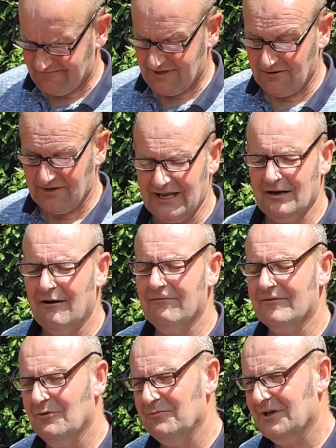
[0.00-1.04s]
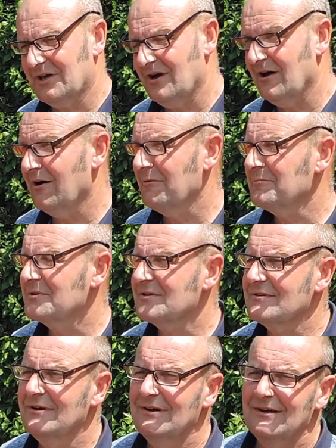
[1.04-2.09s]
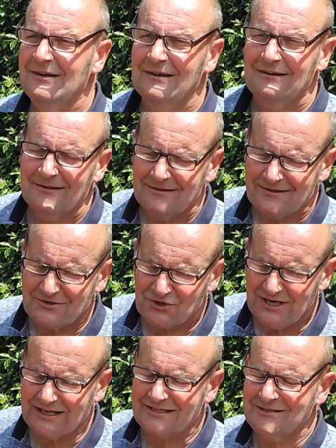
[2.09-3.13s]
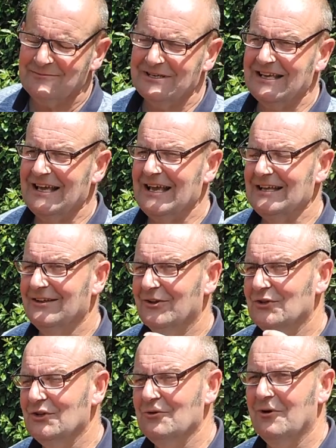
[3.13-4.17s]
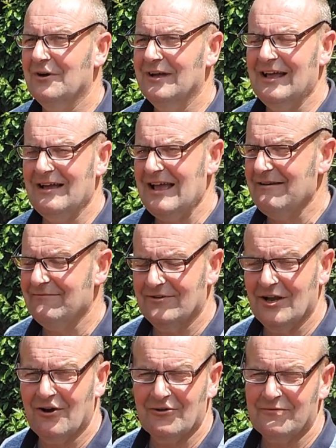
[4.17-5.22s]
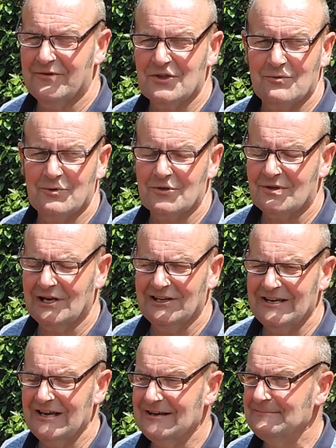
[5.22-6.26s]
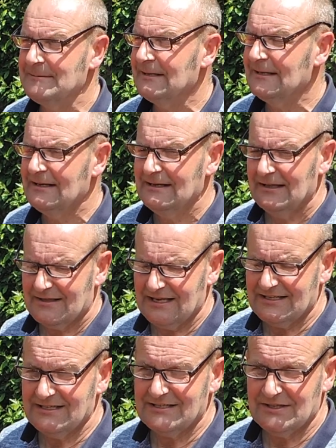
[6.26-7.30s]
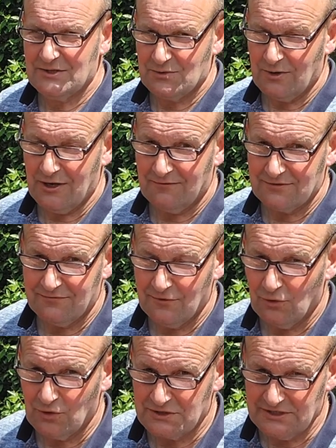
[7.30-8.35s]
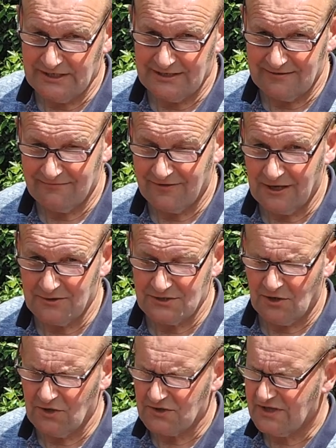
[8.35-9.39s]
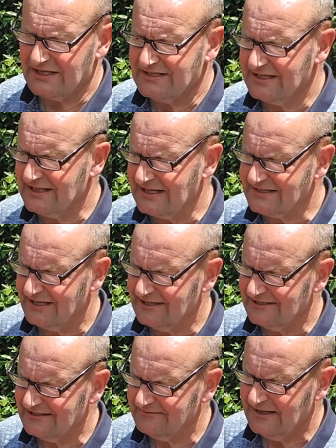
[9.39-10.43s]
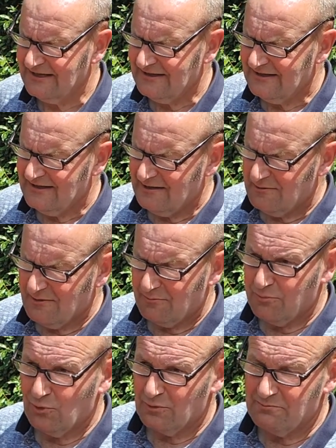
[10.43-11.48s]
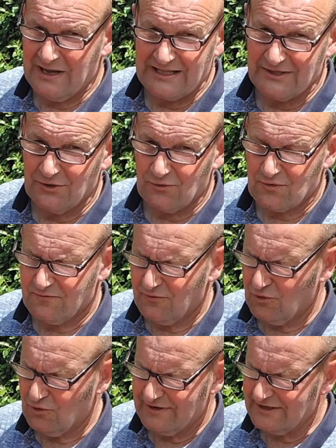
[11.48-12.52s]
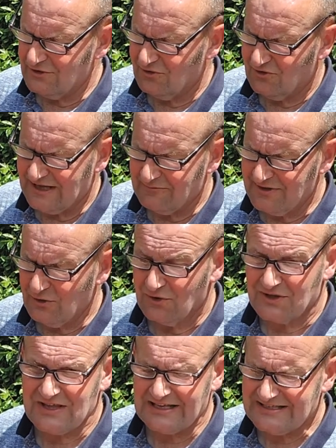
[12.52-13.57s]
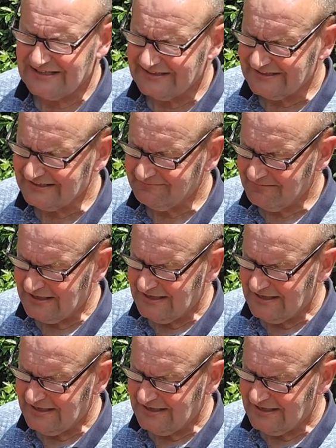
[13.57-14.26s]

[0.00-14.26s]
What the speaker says: So again, off come the carbs, checked them again, I knew every orifice was clear. Set it to the 12 to 14 float height setting, they tell you. Bought manuals for it and all that with all the settings in.